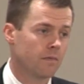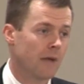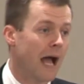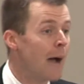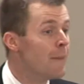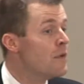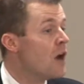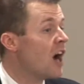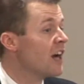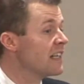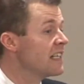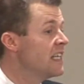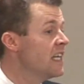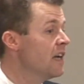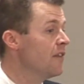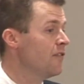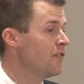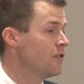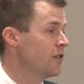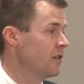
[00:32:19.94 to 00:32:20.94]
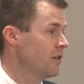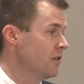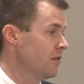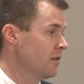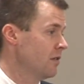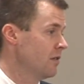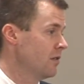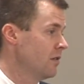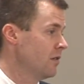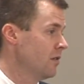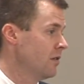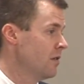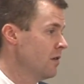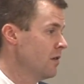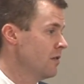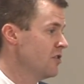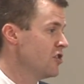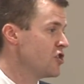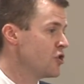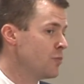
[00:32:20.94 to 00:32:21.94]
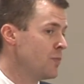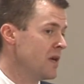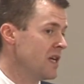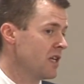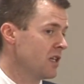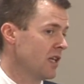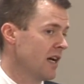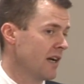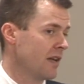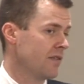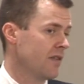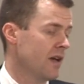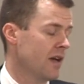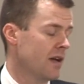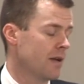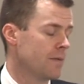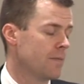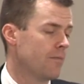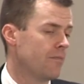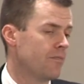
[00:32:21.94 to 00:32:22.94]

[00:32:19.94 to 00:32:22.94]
I'm not gifted to speak like that.